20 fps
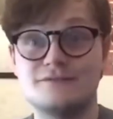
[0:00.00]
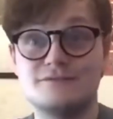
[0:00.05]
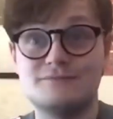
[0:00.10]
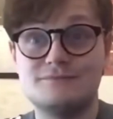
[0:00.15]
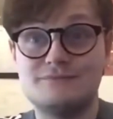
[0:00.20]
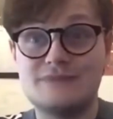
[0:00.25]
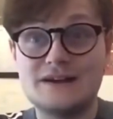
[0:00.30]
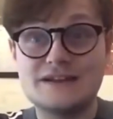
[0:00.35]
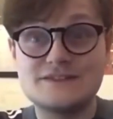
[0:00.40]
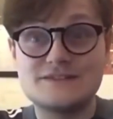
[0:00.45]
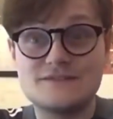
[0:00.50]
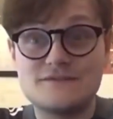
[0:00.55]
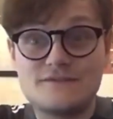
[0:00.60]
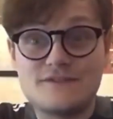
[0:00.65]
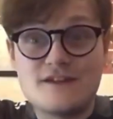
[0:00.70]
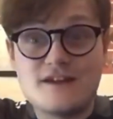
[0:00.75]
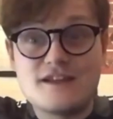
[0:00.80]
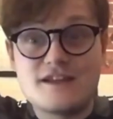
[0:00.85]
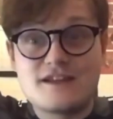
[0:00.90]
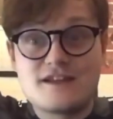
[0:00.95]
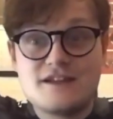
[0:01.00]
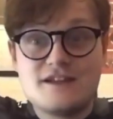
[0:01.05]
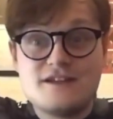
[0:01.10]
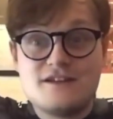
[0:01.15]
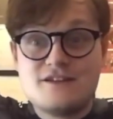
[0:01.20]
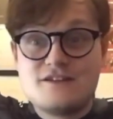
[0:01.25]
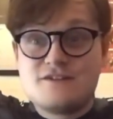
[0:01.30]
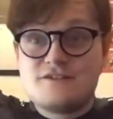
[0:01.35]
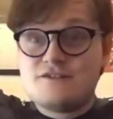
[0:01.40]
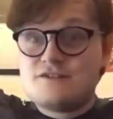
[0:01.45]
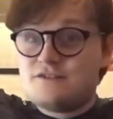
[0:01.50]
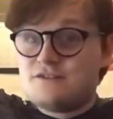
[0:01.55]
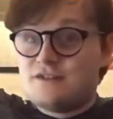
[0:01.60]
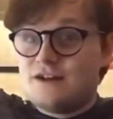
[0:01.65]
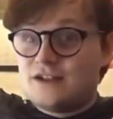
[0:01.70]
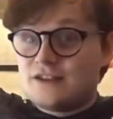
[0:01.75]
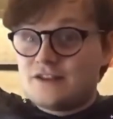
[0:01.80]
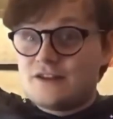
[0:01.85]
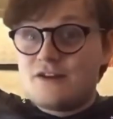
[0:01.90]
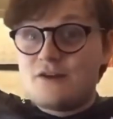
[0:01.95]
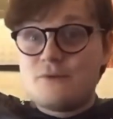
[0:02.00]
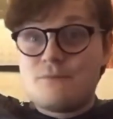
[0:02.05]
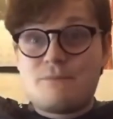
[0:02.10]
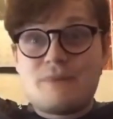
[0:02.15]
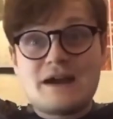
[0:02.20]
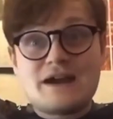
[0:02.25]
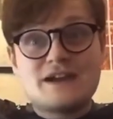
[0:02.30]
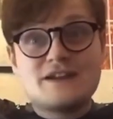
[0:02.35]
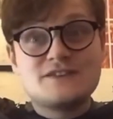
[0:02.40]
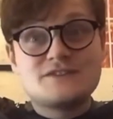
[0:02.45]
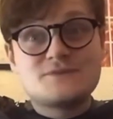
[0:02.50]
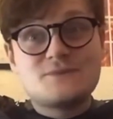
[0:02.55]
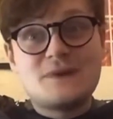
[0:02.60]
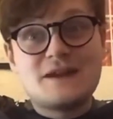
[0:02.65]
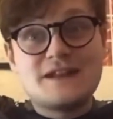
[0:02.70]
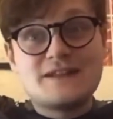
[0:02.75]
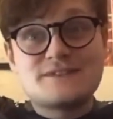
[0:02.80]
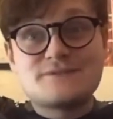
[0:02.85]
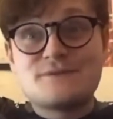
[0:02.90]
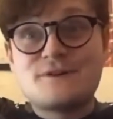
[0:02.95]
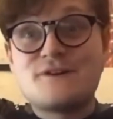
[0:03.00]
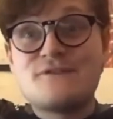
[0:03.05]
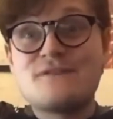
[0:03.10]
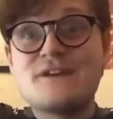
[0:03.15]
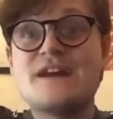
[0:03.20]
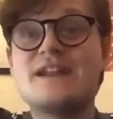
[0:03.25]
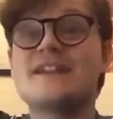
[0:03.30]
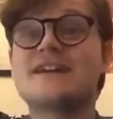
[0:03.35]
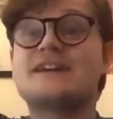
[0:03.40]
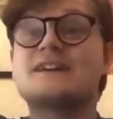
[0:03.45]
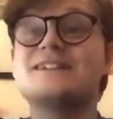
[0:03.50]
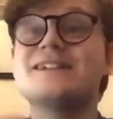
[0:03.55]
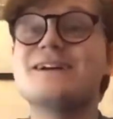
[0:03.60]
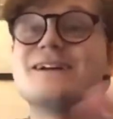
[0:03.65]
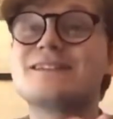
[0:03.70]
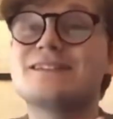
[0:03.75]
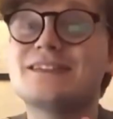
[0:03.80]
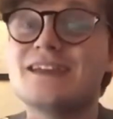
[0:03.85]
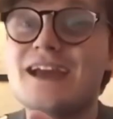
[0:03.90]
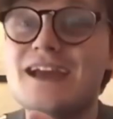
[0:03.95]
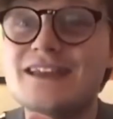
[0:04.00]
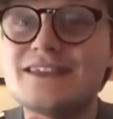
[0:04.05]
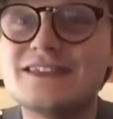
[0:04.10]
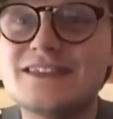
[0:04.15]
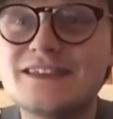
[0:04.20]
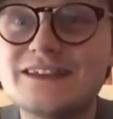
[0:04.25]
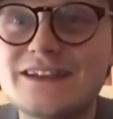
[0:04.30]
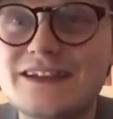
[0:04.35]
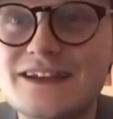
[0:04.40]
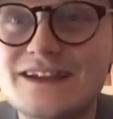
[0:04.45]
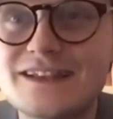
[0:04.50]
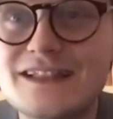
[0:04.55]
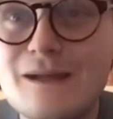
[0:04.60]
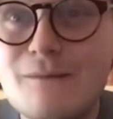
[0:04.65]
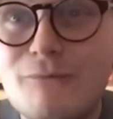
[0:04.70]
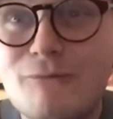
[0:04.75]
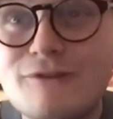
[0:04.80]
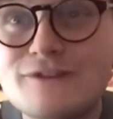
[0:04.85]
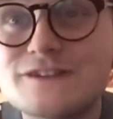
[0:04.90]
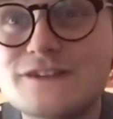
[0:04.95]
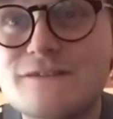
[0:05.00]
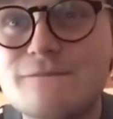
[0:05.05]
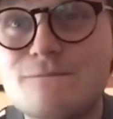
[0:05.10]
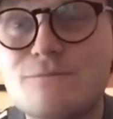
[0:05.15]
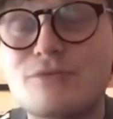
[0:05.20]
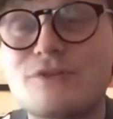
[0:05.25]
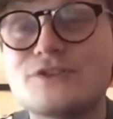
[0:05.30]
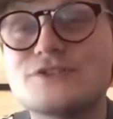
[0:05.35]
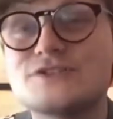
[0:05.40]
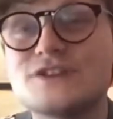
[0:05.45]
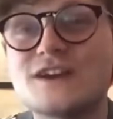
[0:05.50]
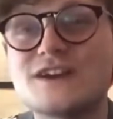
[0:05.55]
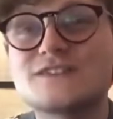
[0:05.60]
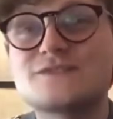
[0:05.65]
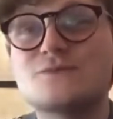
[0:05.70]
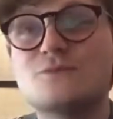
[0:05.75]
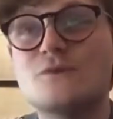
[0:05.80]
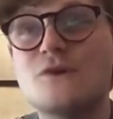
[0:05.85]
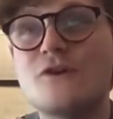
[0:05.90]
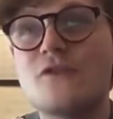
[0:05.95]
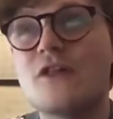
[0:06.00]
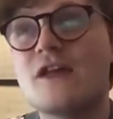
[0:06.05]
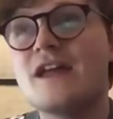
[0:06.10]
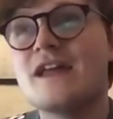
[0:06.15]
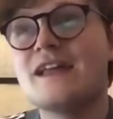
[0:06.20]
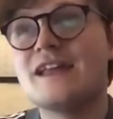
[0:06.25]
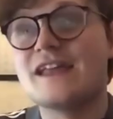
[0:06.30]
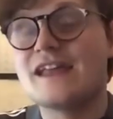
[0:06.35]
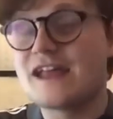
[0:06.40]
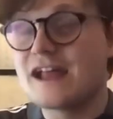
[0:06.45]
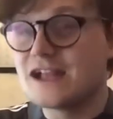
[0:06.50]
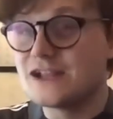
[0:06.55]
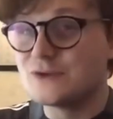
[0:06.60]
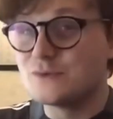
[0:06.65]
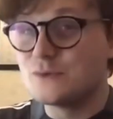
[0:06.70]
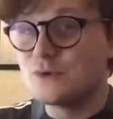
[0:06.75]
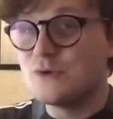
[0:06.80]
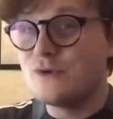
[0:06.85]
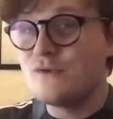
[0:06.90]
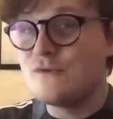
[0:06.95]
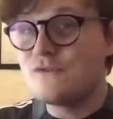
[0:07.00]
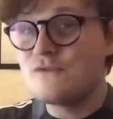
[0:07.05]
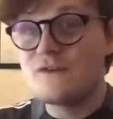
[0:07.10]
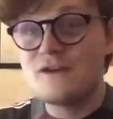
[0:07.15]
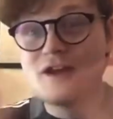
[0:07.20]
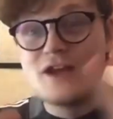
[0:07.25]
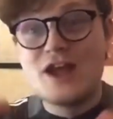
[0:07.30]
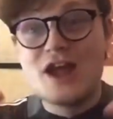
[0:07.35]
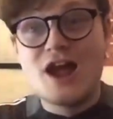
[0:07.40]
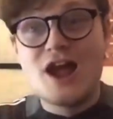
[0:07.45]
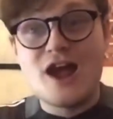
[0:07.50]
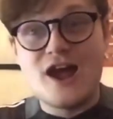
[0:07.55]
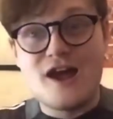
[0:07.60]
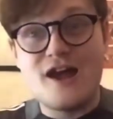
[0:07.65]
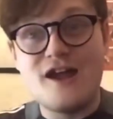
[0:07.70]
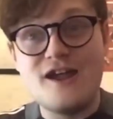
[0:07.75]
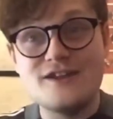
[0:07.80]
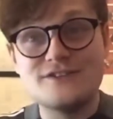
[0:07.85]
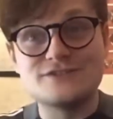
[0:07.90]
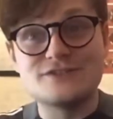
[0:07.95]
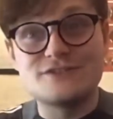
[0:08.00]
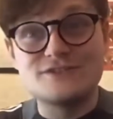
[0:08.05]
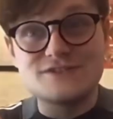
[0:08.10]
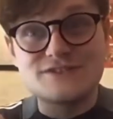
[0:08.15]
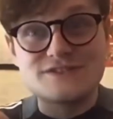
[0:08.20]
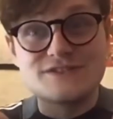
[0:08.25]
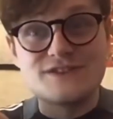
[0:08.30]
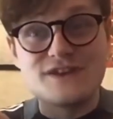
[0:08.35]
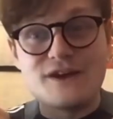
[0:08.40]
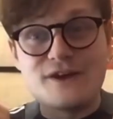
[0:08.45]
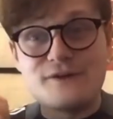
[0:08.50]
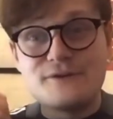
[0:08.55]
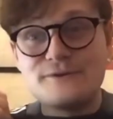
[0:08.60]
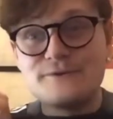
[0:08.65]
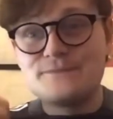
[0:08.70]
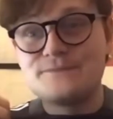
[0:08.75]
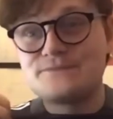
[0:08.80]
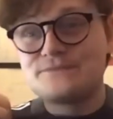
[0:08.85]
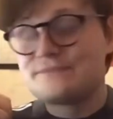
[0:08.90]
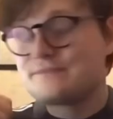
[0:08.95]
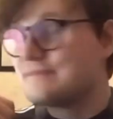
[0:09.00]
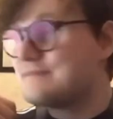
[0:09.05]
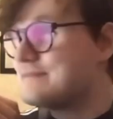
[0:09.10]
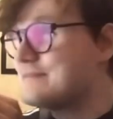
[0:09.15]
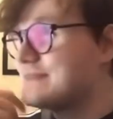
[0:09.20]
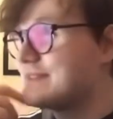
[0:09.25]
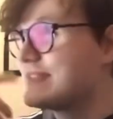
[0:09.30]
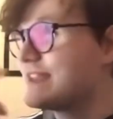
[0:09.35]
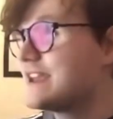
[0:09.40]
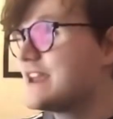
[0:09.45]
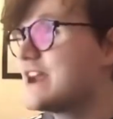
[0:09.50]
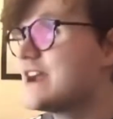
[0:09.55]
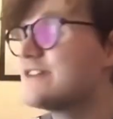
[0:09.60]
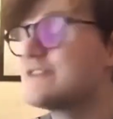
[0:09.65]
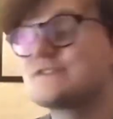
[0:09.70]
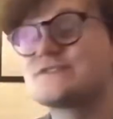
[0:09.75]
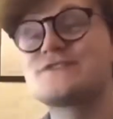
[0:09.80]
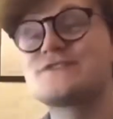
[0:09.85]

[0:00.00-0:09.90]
massive, like, I don't know, back in 2012, Ed did a collaborative project with Yellow Wolf. And also, the year is